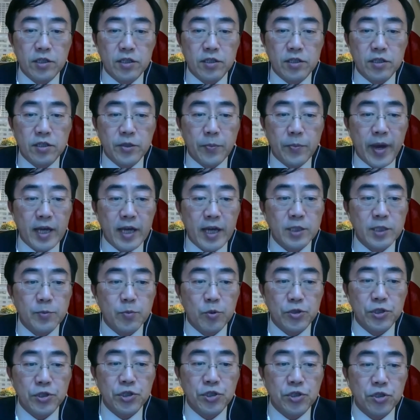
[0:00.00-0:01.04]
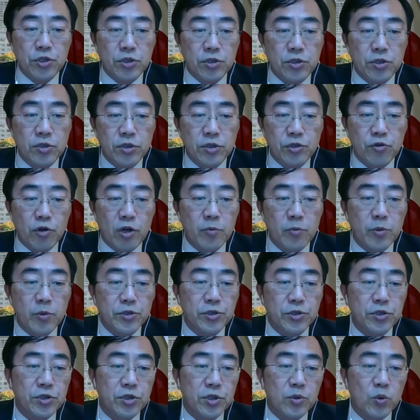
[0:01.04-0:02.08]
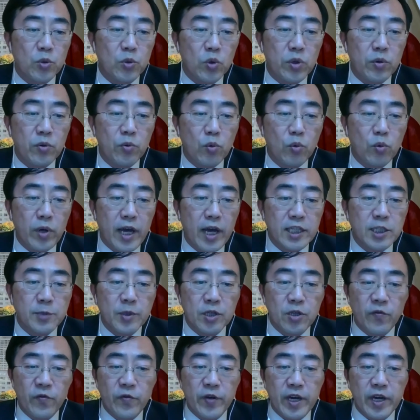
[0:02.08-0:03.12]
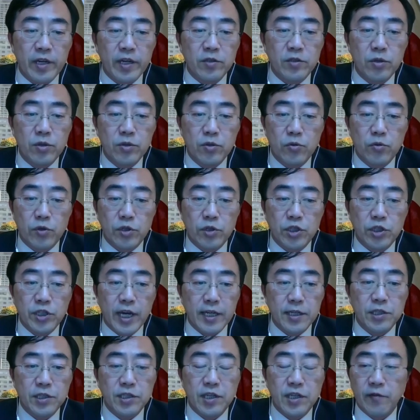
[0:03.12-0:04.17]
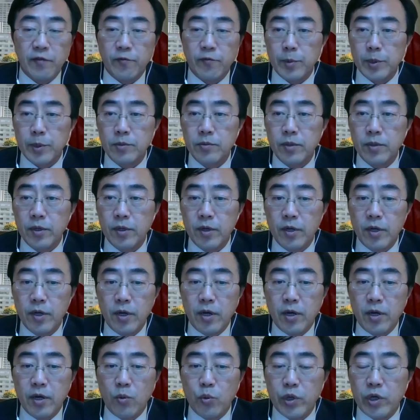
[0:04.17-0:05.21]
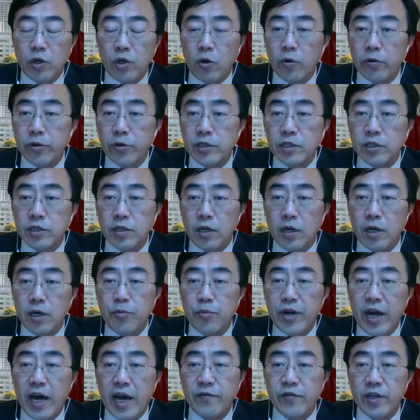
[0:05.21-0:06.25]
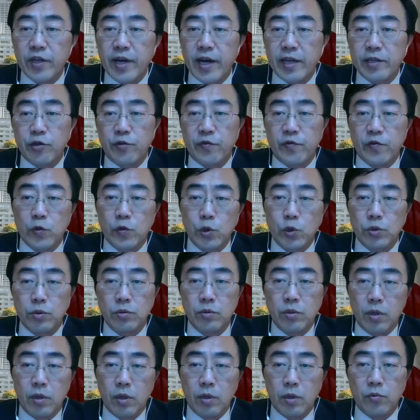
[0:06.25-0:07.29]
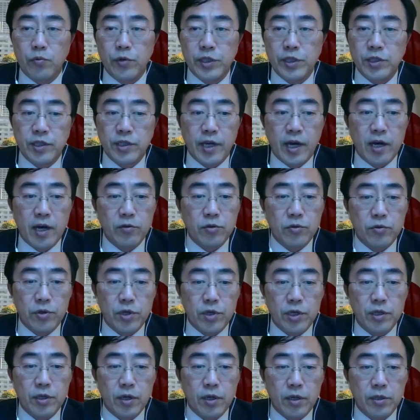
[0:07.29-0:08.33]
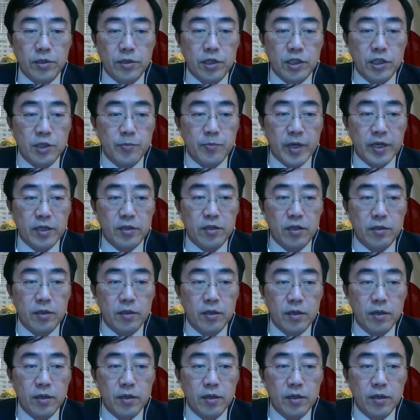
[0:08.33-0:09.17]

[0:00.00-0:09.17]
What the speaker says: Japan's position, strong position, has been conveyed to the Chinese government. We call this private attribution, reaching out to the suspected